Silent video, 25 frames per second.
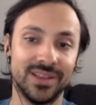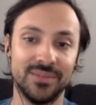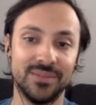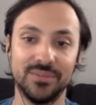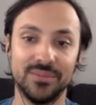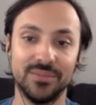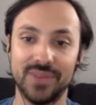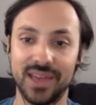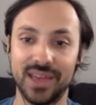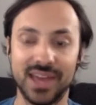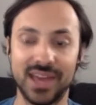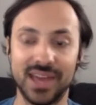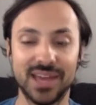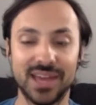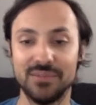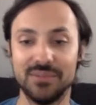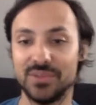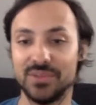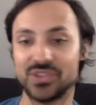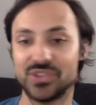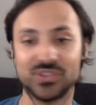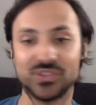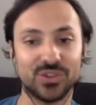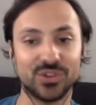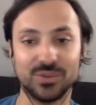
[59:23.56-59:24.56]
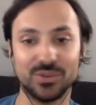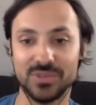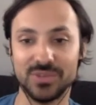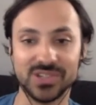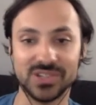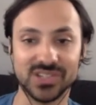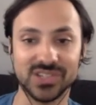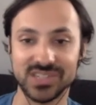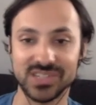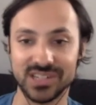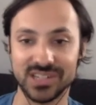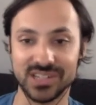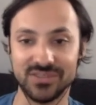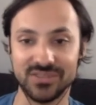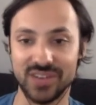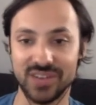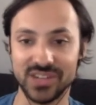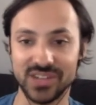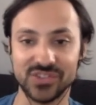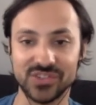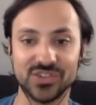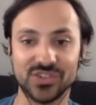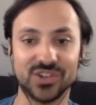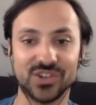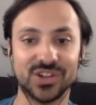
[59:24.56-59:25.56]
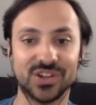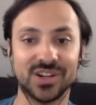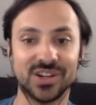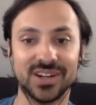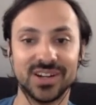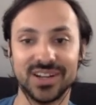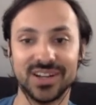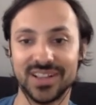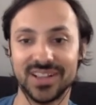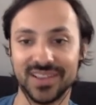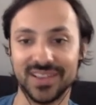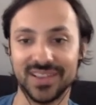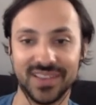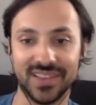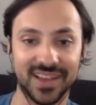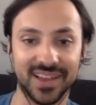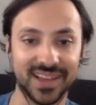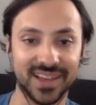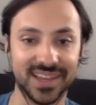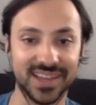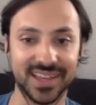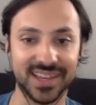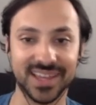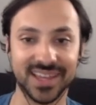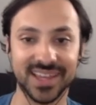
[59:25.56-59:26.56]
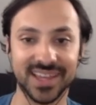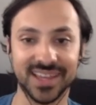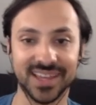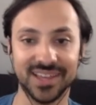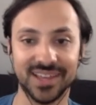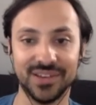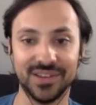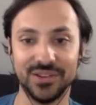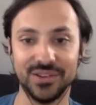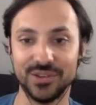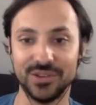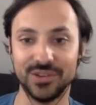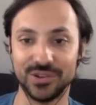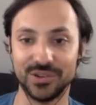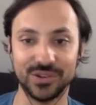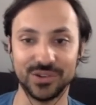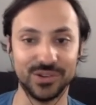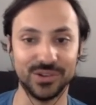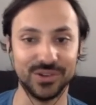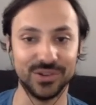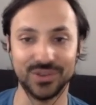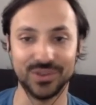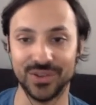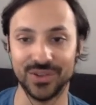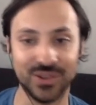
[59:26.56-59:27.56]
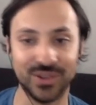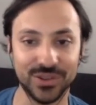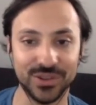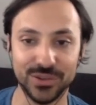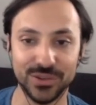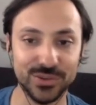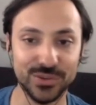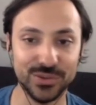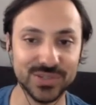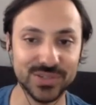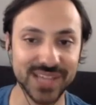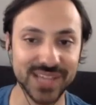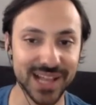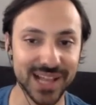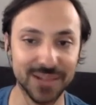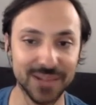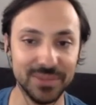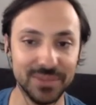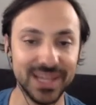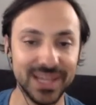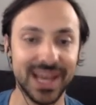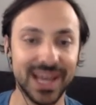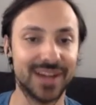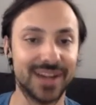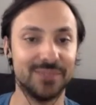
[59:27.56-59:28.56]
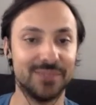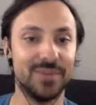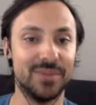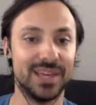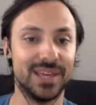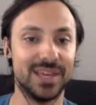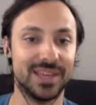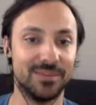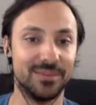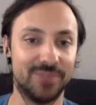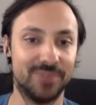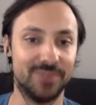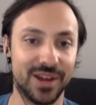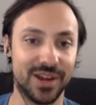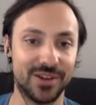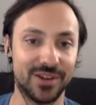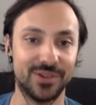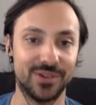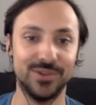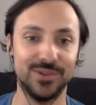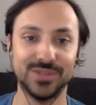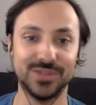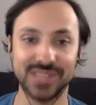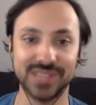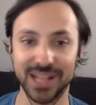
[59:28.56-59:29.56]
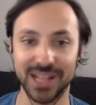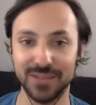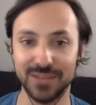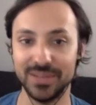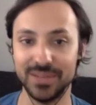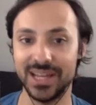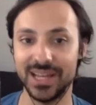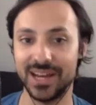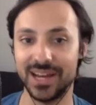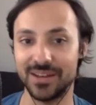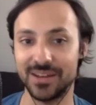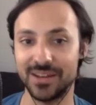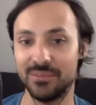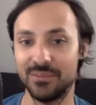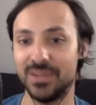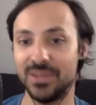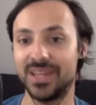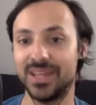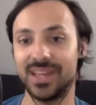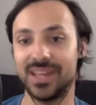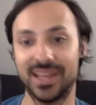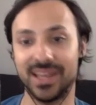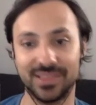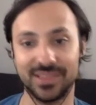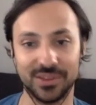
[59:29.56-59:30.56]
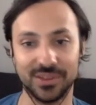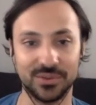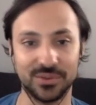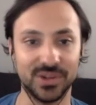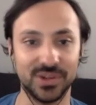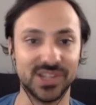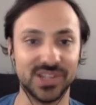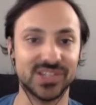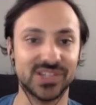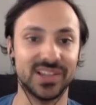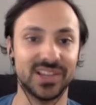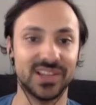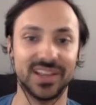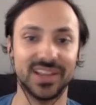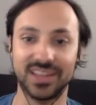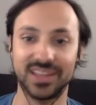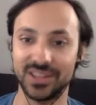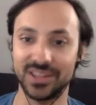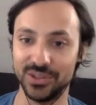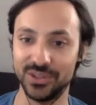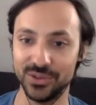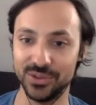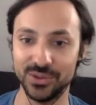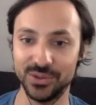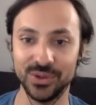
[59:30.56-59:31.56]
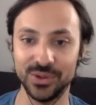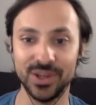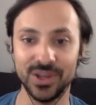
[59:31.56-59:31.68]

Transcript: hey, Mr. or Mrs. Investor, like you tell me how to make it better. You tell me how to mitigate the risk. Like you